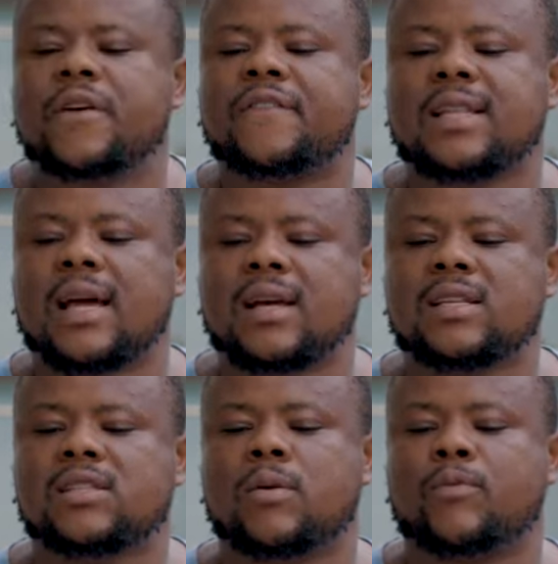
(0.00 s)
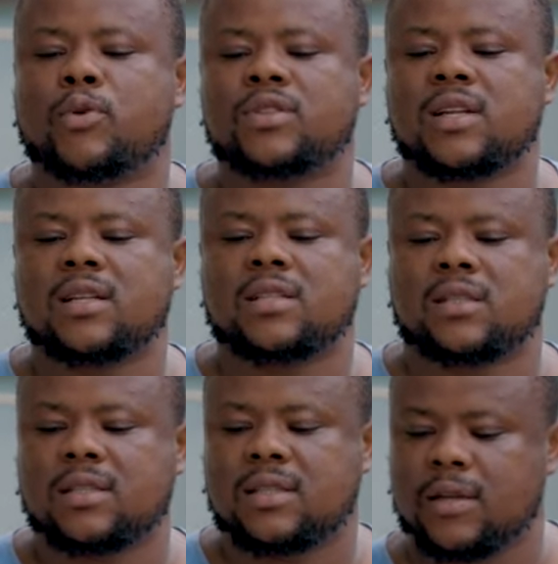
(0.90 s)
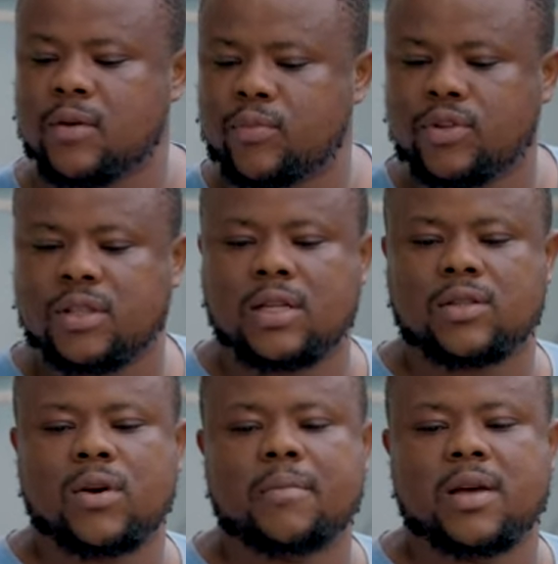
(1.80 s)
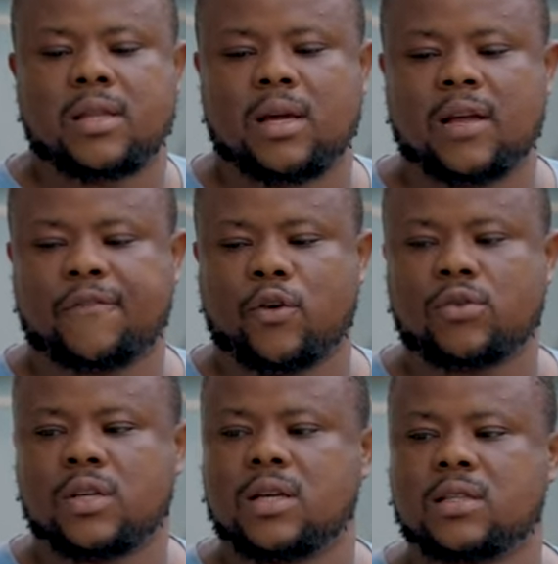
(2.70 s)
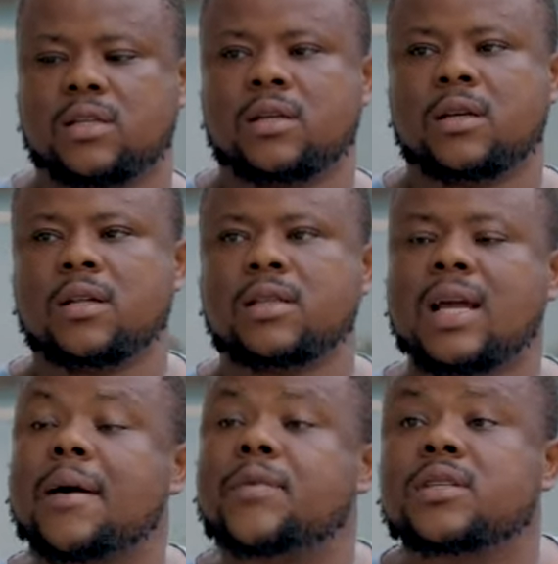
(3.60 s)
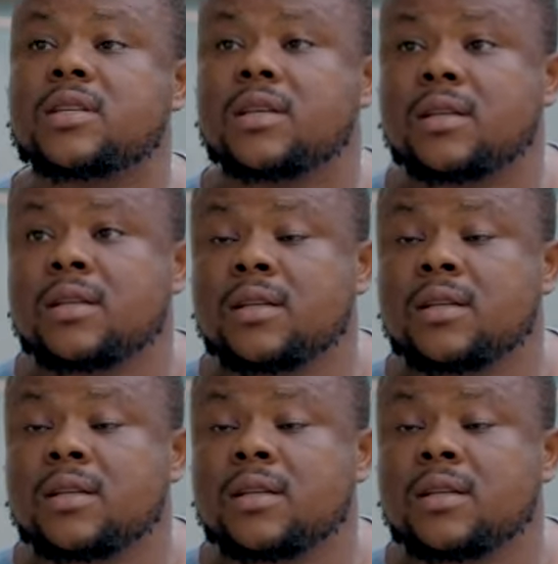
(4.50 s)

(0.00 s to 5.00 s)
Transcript: you they fight against prostrate this thing, prostrate women they get for old age. Take them easy.